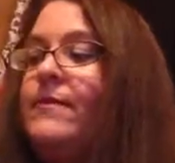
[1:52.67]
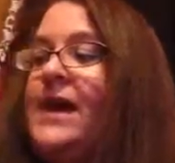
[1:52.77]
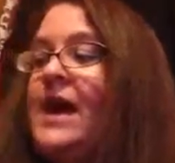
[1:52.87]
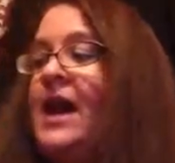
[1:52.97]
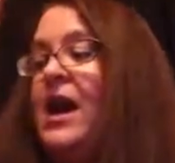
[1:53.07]

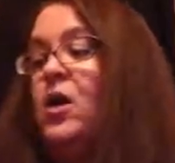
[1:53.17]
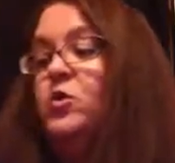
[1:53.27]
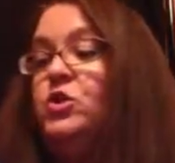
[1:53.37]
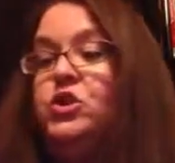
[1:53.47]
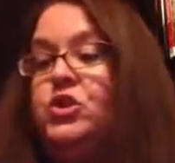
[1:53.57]
How
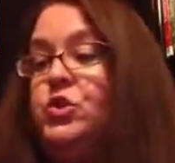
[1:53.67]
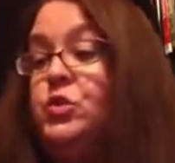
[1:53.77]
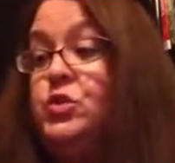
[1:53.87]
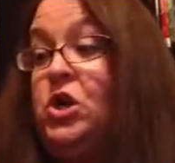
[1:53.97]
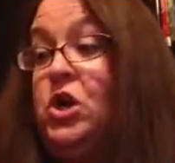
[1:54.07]

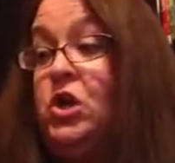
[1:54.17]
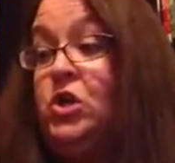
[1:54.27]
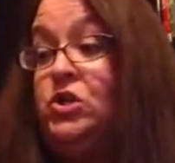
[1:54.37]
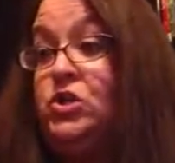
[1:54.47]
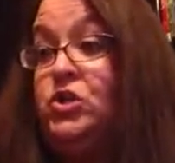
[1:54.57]
to
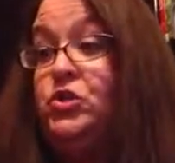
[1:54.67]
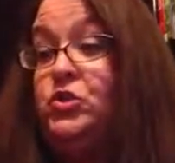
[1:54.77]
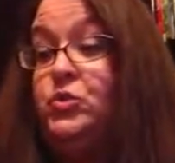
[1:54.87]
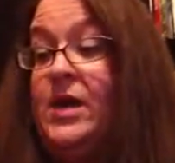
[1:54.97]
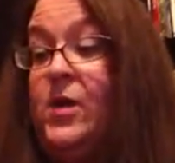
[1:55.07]
Talk
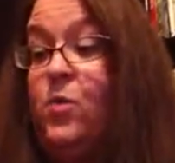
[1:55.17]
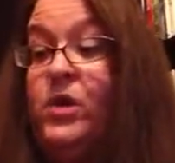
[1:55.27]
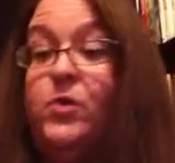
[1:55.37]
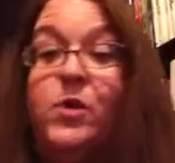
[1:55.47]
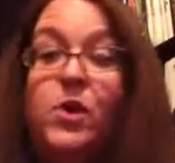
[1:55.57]
to a
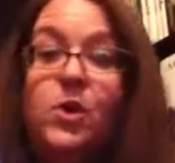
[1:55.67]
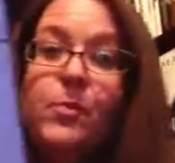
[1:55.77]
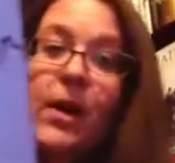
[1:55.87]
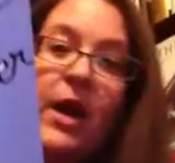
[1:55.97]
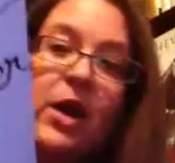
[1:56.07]
Widower
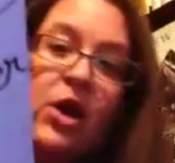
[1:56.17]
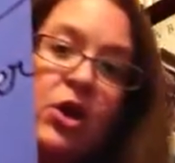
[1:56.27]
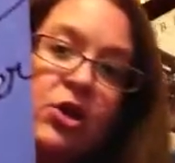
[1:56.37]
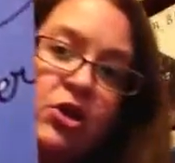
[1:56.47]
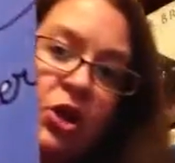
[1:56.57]
by
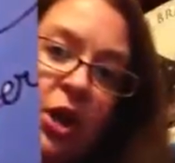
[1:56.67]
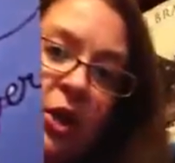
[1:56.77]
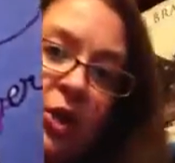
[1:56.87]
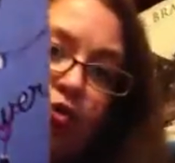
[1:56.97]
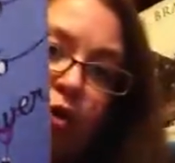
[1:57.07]

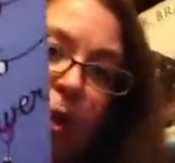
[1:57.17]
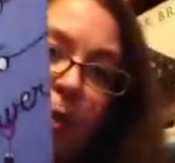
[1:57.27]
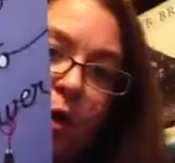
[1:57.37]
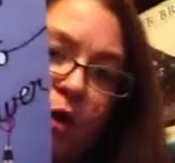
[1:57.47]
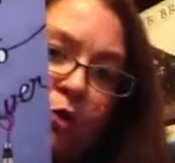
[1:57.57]
Jonathan
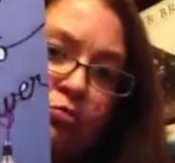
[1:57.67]
Tropper.